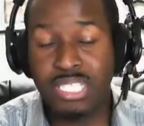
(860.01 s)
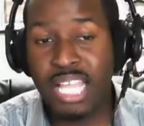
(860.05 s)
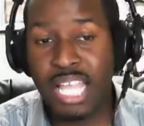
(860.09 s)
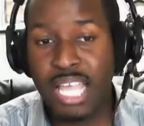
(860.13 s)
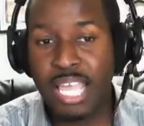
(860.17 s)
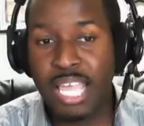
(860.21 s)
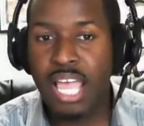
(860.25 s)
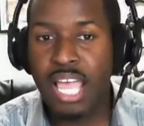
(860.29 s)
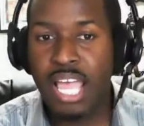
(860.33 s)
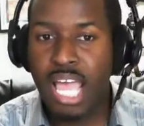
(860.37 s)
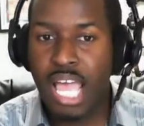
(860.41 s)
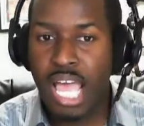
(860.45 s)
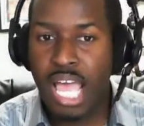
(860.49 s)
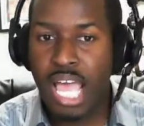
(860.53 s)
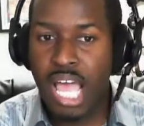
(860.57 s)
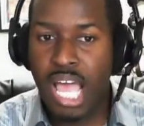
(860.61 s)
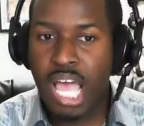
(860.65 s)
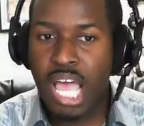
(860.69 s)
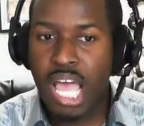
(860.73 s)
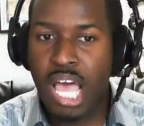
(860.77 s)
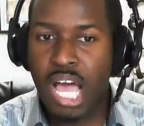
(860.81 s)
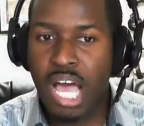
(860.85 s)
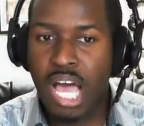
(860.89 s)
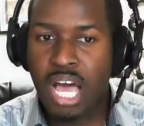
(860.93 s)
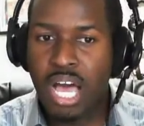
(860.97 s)
Like,
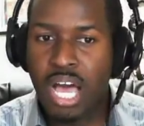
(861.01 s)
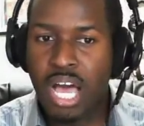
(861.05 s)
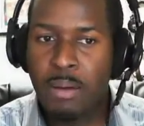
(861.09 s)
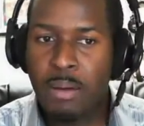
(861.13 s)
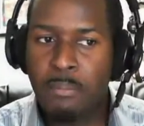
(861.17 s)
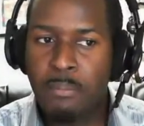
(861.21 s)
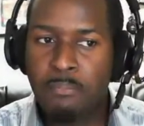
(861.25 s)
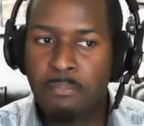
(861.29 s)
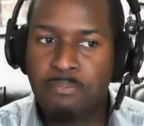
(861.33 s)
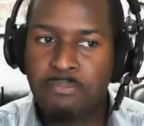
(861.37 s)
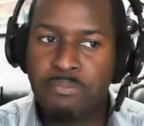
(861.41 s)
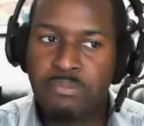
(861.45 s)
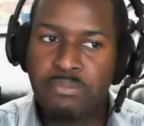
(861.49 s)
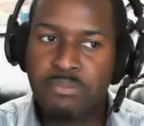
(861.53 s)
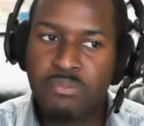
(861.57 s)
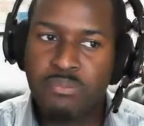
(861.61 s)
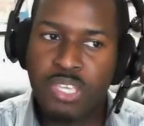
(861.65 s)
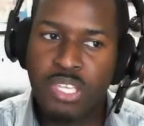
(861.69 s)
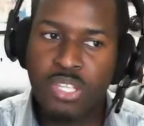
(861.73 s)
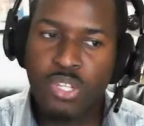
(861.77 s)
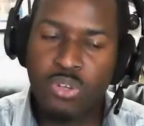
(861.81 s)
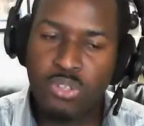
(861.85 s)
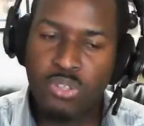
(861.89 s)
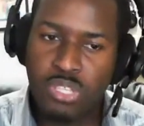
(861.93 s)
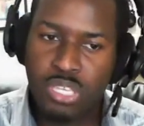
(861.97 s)

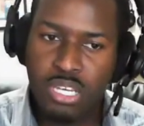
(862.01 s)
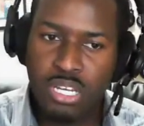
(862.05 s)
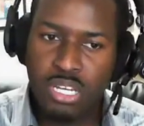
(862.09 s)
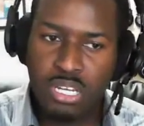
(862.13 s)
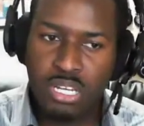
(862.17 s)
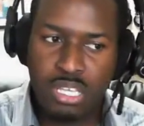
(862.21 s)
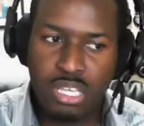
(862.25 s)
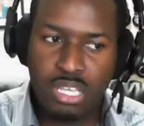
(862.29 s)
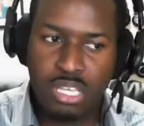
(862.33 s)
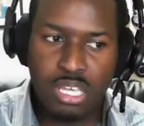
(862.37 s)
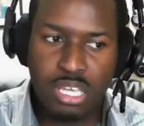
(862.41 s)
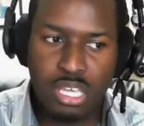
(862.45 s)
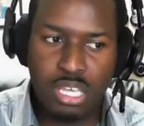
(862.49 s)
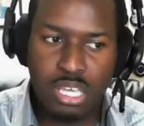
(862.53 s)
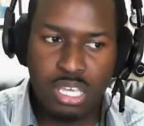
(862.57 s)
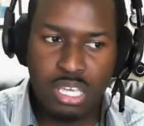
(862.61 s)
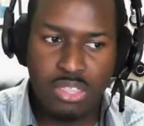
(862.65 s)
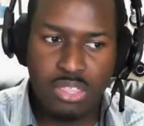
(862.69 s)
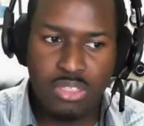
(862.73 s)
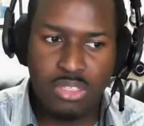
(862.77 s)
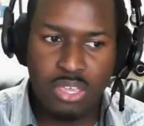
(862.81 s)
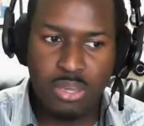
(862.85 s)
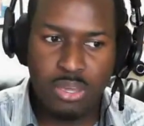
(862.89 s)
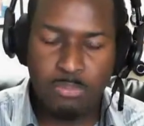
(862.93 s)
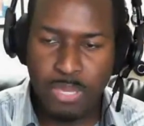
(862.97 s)

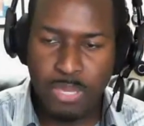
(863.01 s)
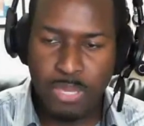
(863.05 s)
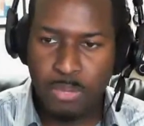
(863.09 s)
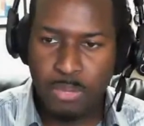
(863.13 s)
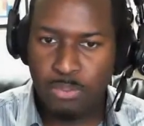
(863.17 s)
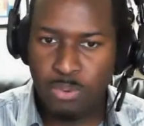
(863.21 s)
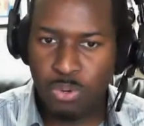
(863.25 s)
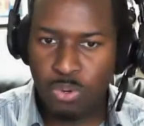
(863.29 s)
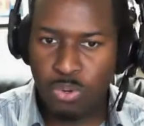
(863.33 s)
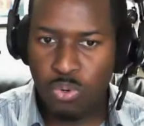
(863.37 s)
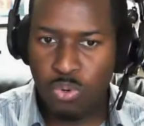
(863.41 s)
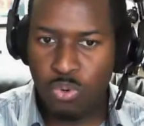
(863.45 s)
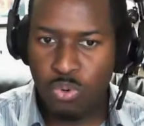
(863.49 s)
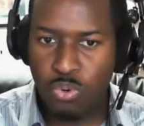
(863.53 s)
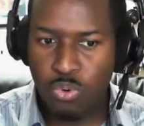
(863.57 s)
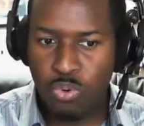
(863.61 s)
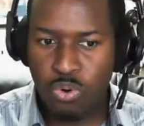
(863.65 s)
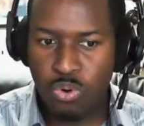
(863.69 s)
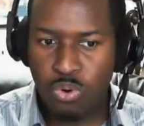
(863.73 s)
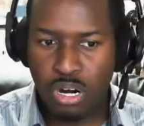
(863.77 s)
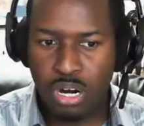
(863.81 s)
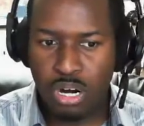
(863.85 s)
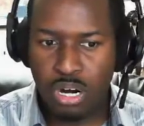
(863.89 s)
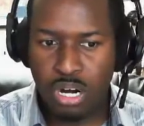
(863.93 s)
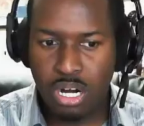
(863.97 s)
there are people
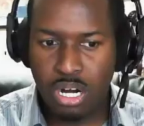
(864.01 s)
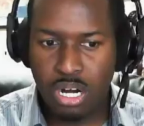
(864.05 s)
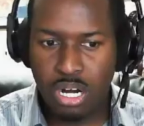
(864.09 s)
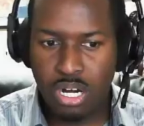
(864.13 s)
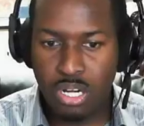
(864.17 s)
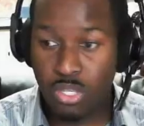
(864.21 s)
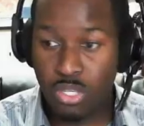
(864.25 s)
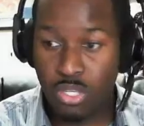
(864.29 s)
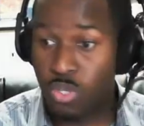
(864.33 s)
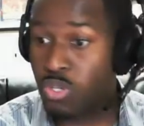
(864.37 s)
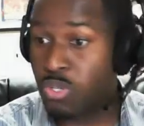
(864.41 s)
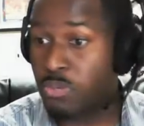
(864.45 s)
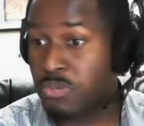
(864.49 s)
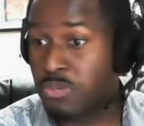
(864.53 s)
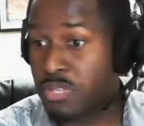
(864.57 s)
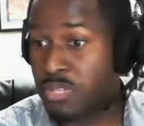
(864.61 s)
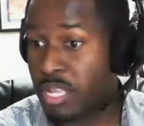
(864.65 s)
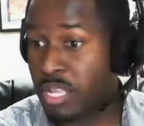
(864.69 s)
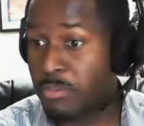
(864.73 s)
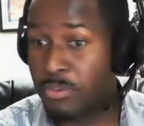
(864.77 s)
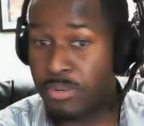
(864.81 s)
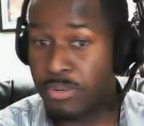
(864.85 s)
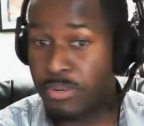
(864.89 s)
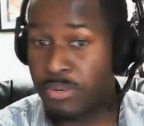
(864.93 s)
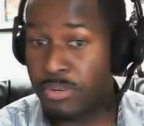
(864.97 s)
who are YouTube
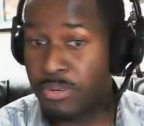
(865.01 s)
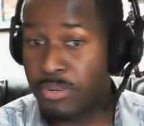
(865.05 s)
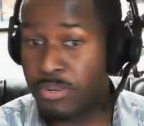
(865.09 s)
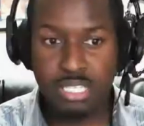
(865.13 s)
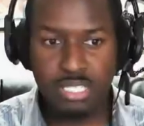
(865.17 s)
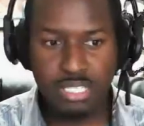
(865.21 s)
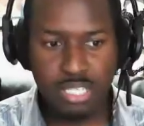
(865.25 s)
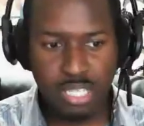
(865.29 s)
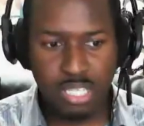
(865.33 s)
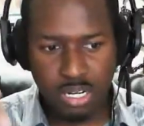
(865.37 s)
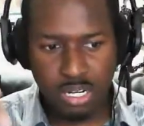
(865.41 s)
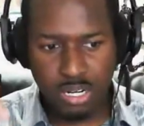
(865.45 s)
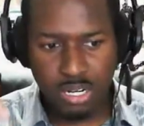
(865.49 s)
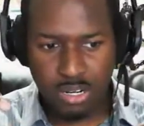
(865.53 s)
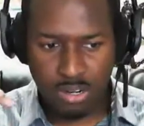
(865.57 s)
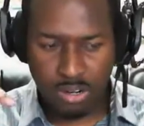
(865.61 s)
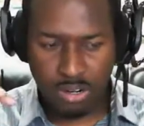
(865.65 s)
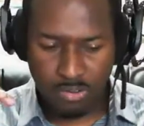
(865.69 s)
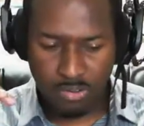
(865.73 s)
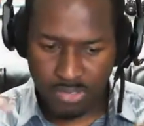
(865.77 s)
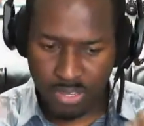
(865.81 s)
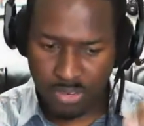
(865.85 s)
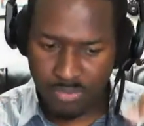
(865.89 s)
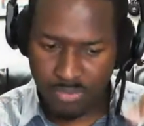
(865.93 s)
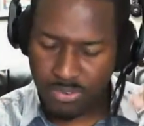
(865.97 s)
celebrities. They're
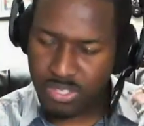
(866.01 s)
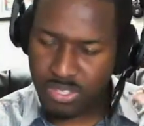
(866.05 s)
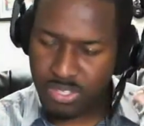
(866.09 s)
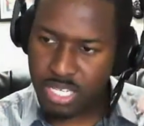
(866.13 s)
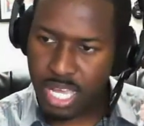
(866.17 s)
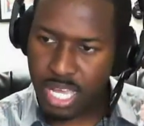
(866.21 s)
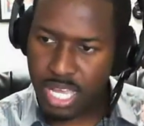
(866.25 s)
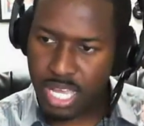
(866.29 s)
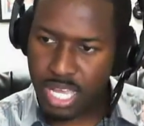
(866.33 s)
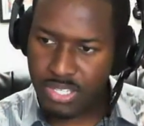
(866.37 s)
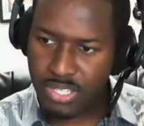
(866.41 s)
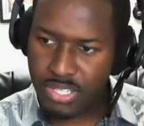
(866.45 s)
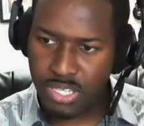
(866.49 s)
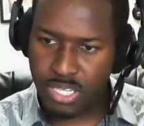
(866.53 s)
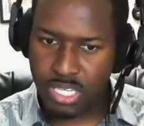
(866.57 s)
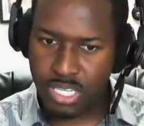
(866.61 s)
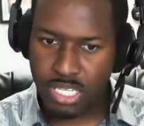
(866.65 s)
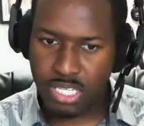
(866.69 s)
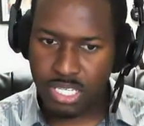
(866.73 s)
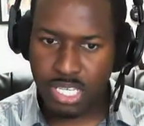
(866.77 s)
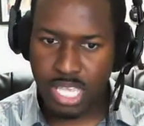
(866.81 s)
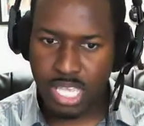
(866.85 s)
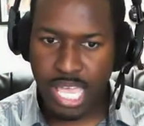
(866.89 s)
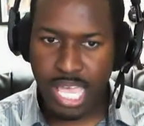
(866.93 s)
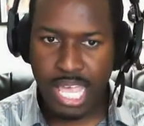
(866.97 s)
of different
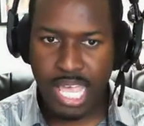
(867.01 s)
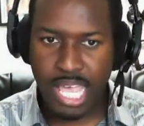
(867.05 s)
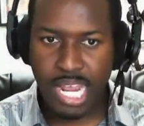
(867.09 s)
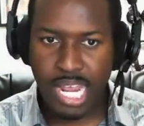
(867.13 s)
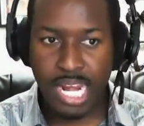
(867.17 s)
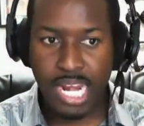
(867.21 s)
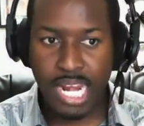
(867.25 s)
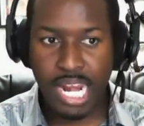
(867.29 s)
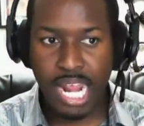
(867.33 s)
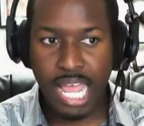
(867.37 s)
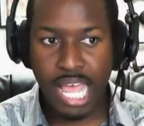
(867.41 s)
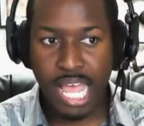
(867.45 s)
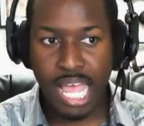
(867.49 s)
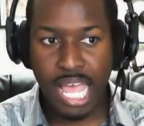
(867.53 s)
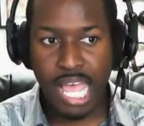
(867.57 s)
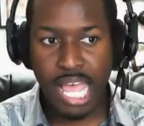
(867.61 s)
sizes, and